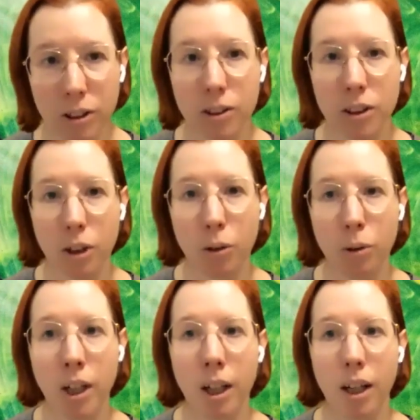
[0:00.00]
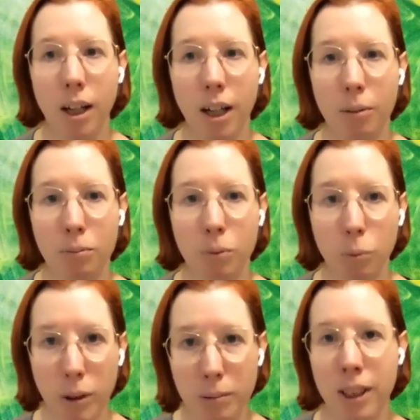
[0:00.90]
And so
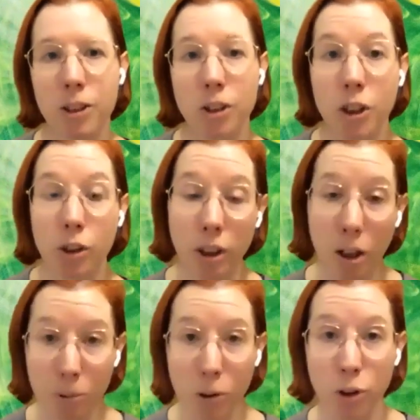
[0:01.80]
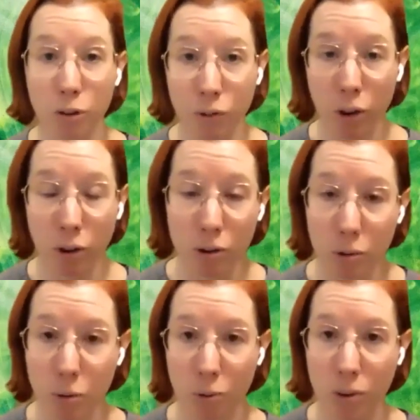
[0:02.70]
we make it so you can upload your own
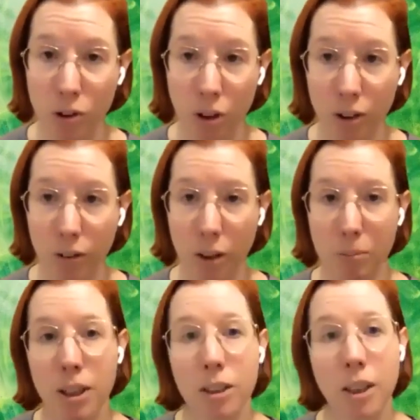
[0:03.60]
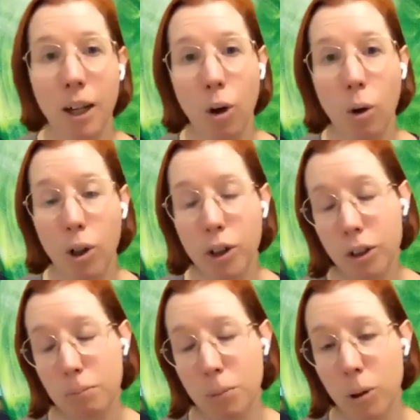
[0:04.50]
photos, which we strongly recommend, or
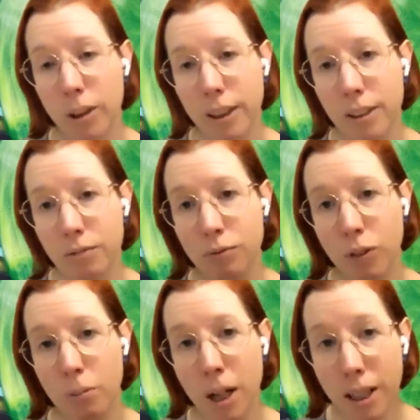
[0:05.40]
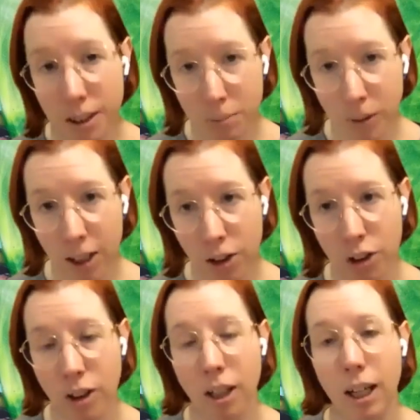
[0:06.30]
you can pull in from
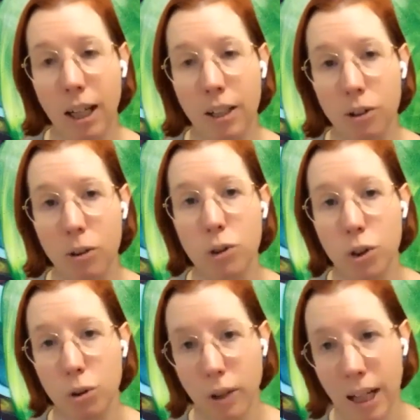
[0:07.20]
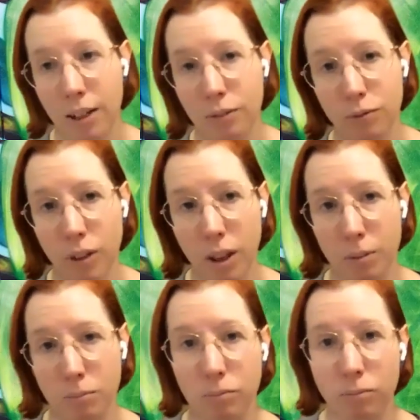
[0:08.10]
Unsplash, and do have
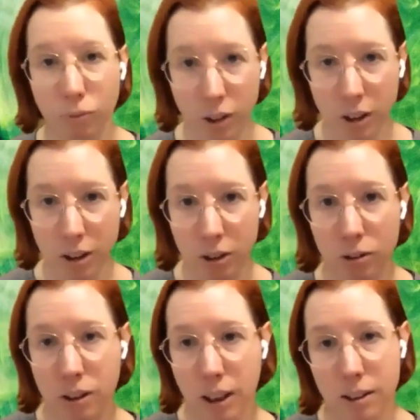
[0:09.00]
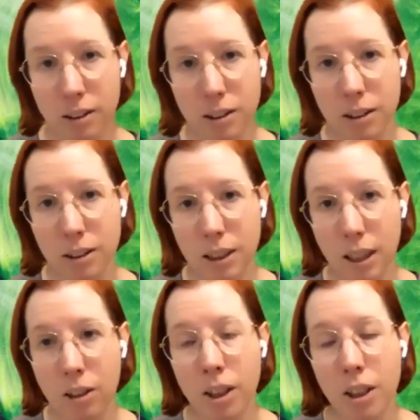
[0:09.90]
free to use licenses there.